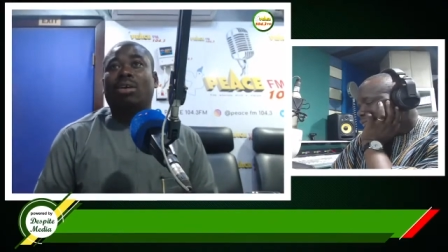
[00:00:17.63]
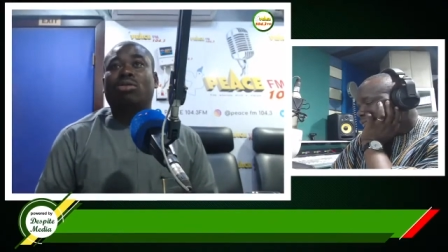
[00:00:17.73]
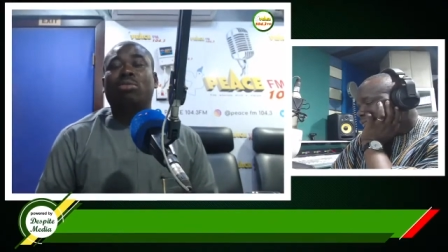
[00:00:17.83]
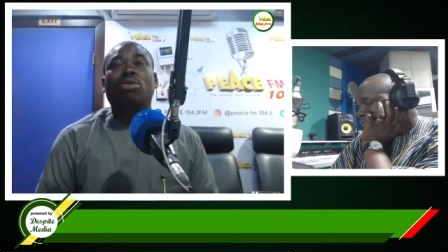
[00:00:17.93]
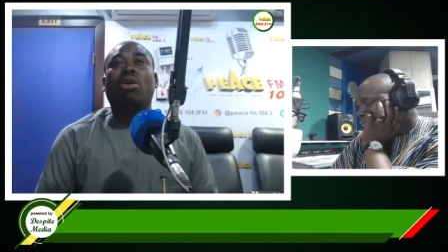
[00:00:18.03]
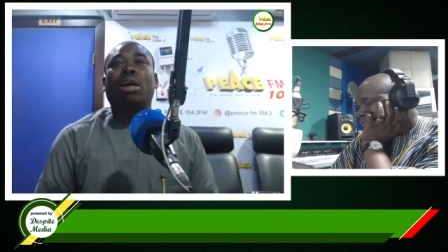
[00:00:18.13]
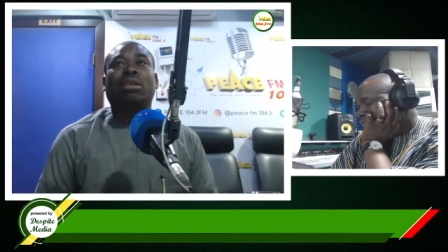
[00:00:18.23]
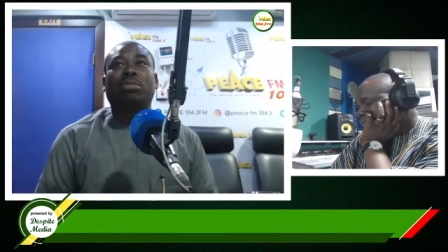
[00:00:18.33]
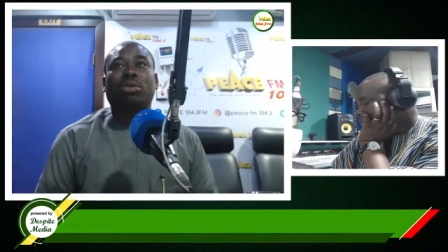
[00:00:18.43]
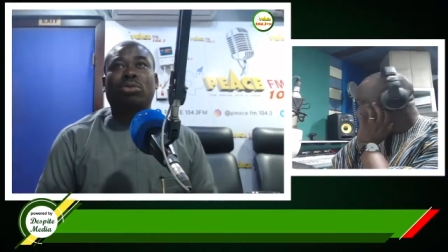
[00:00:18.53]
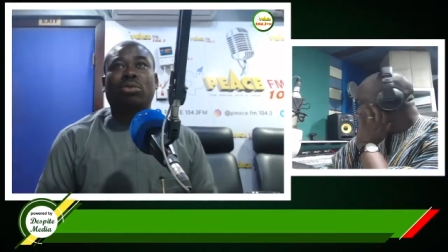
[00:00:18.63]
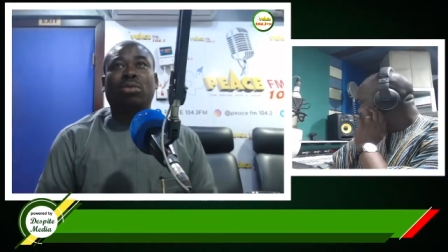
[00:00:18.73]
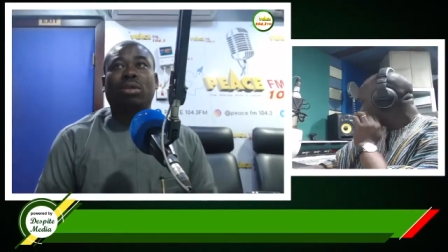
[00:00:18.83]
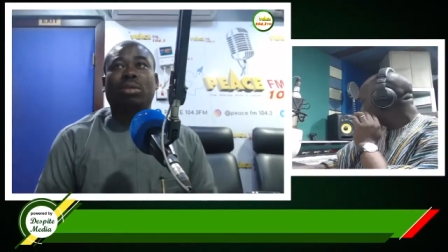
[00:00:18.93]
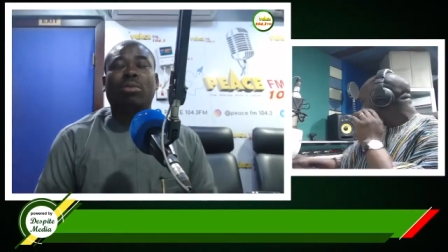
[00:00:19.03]
So we will have you,
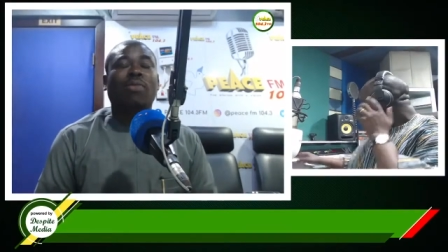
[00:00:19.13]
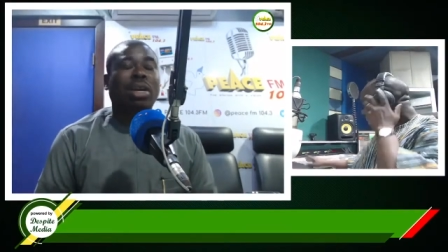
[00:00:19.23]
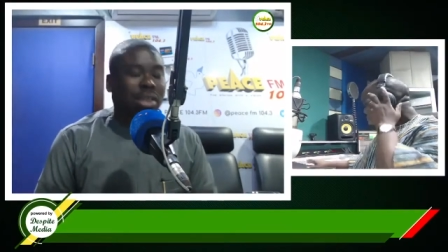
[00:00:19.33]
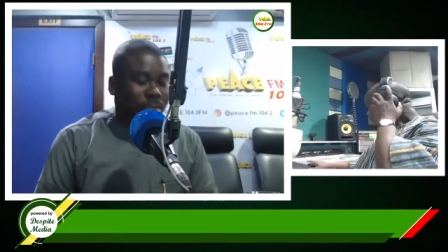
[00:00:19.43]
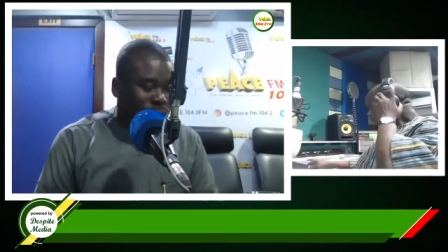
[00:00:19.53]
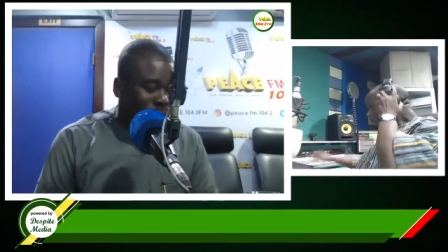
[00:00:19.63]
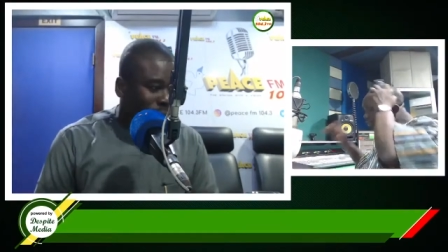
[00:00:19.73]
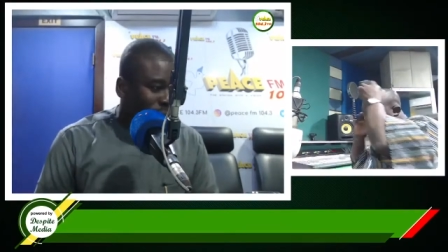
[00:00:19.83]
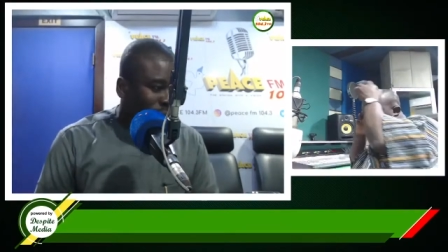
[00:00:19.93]
Monfan Chemin.